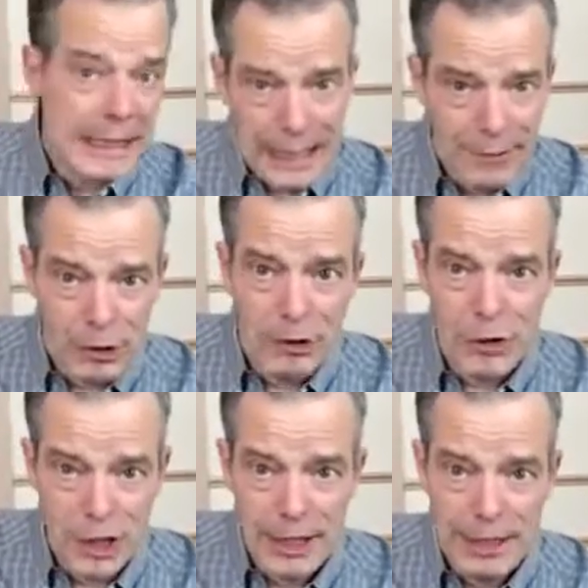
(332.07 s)
gave a little
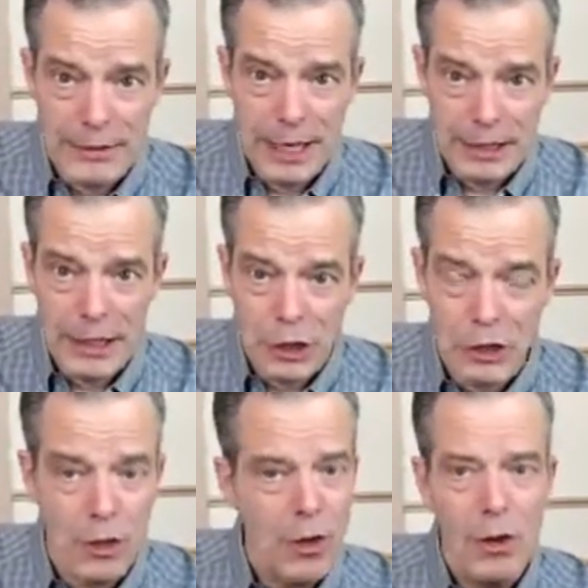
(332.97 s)
tug on that
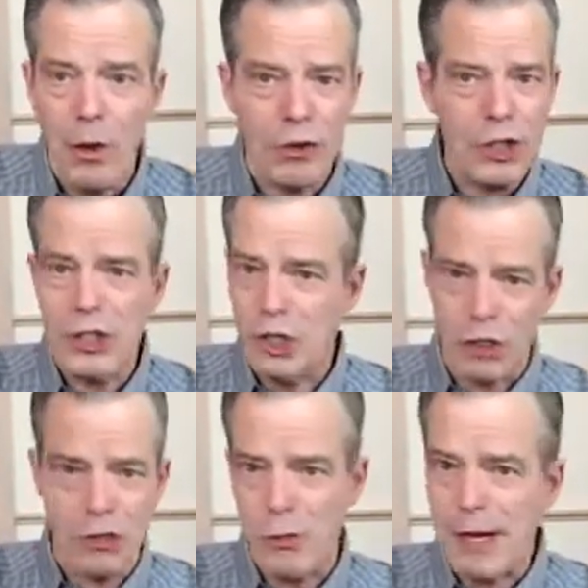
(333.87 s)
leash, oh, she
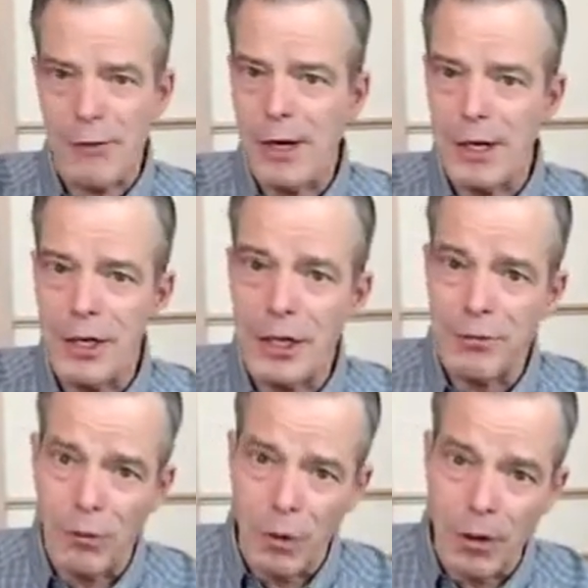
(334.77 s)
just shrank right into
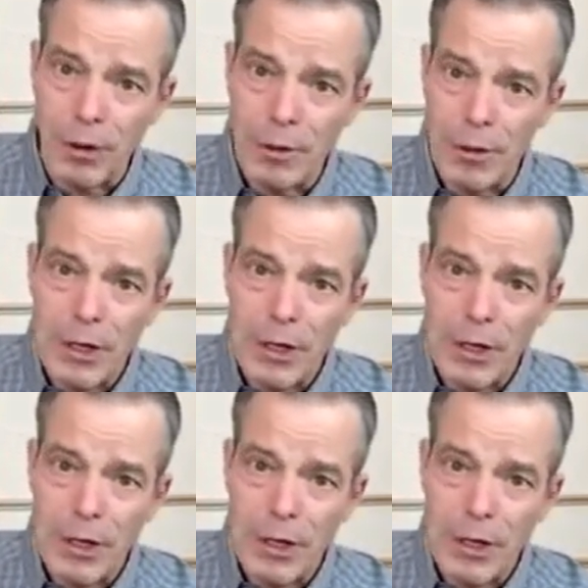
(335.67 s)
the floor.